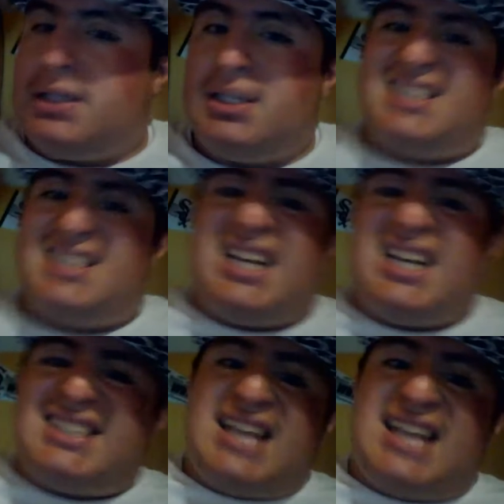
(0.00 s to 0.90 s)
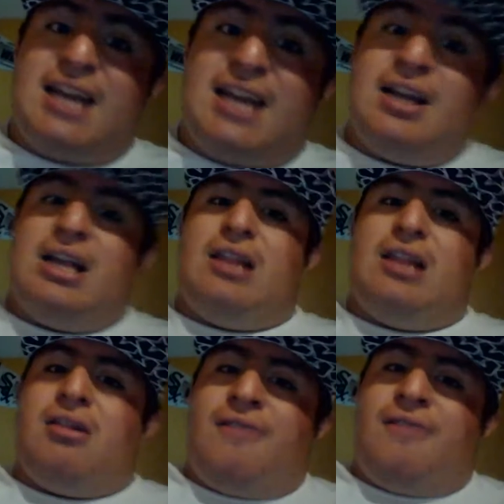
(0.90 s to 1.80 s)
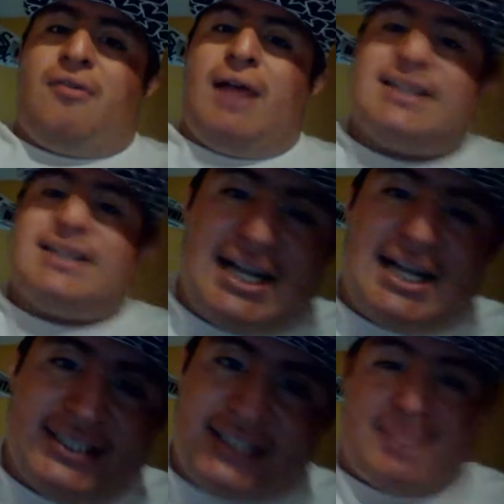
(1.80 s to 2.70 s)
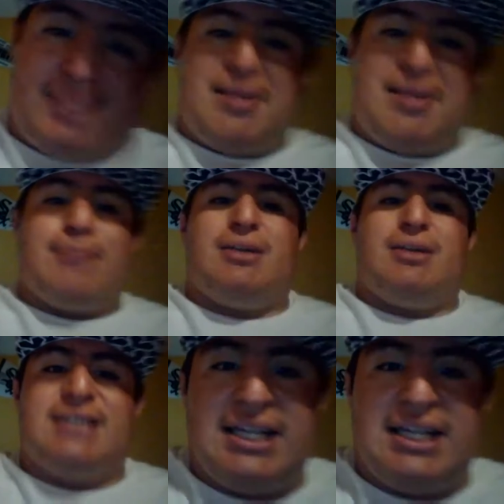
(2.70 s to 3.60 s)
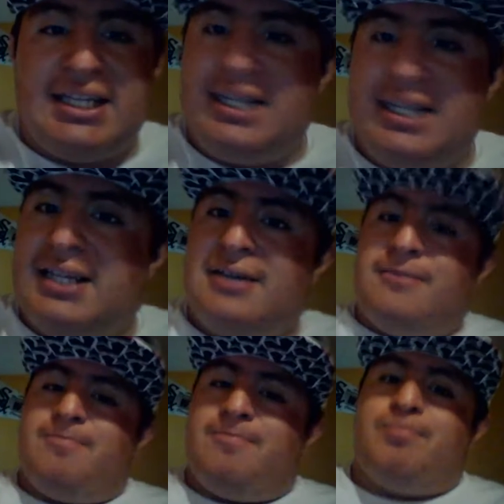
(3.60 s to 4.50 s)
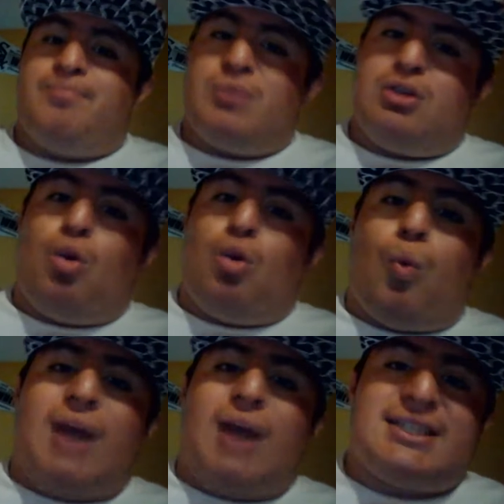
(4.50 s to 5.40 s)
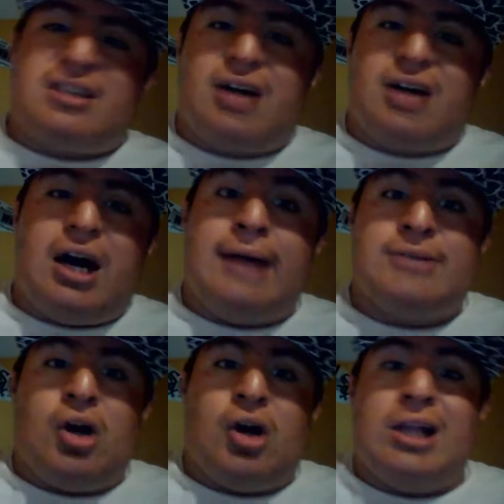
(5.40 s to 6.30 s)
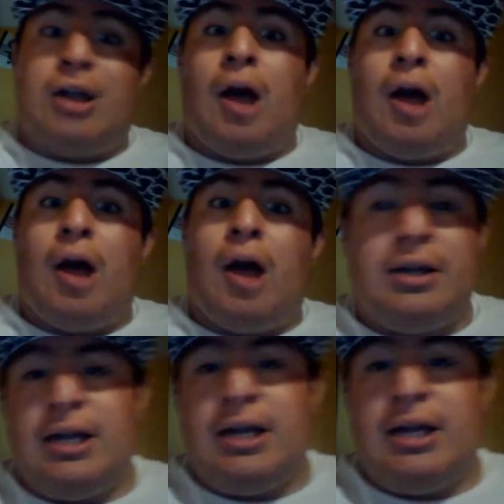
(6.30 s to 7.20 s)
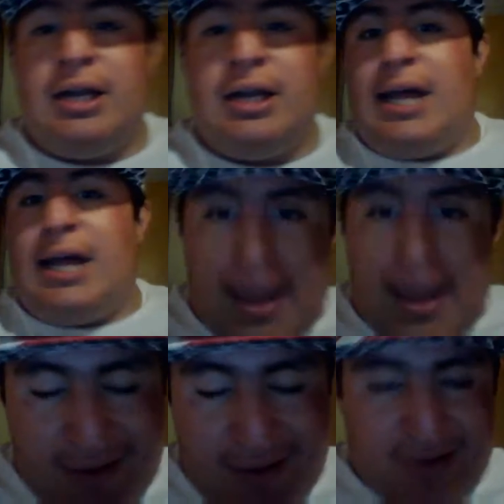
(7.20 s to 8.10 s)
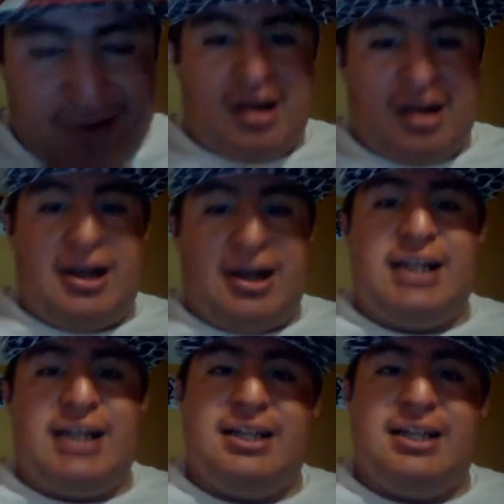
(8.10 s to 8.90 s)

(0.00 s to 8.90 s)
Southside love the White Sox, it's a baseball city. The White Sox and the Cubs are like the Auburn and Alabama, right?